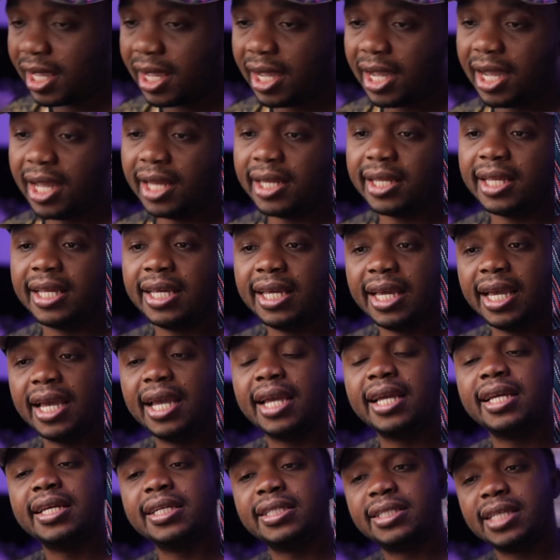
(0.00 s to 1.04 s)
And here
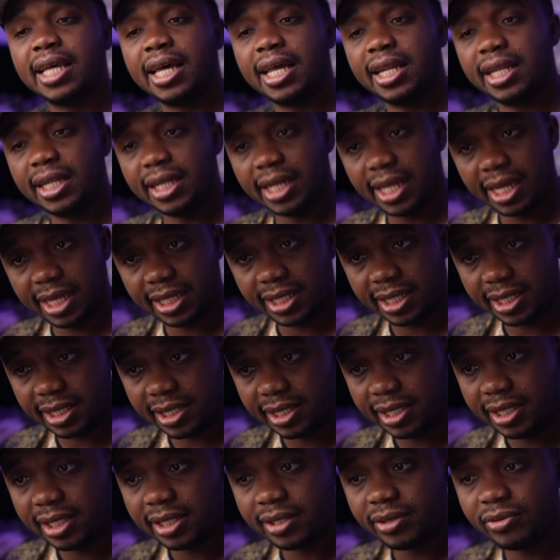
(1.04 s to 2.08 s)
is a
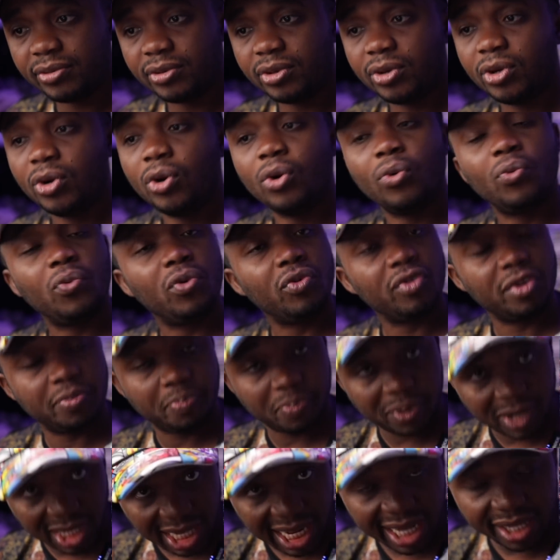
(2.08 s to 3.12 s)
lady who
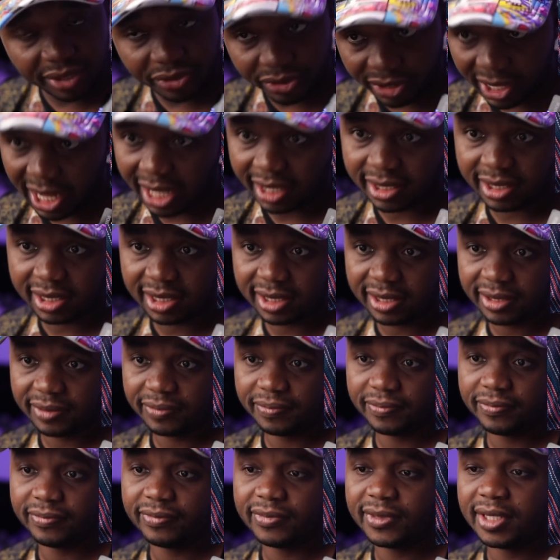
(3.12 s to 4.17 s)
replied that.
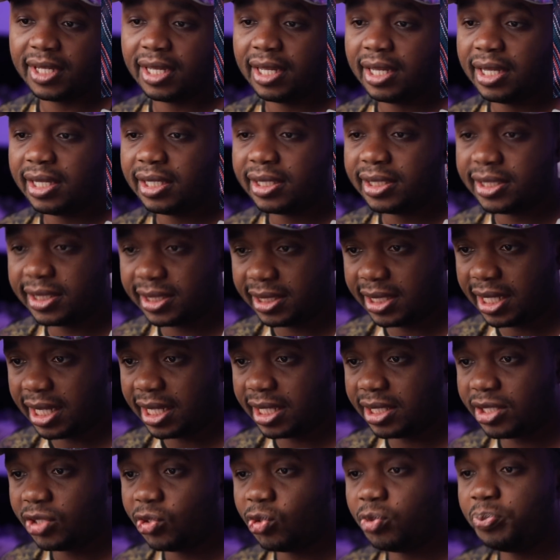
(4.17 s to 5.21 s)
She
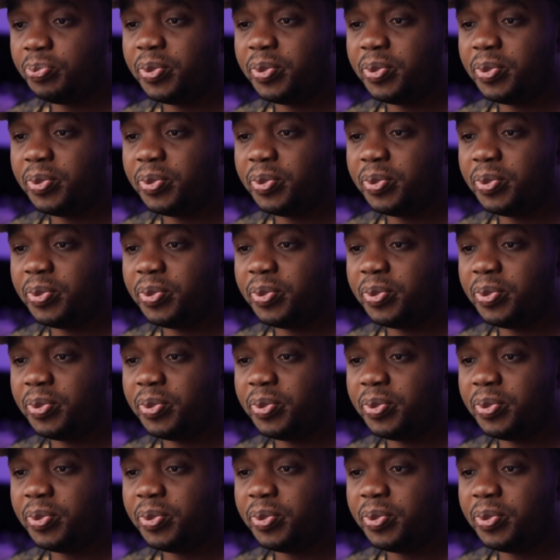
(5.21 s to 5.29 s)
said, you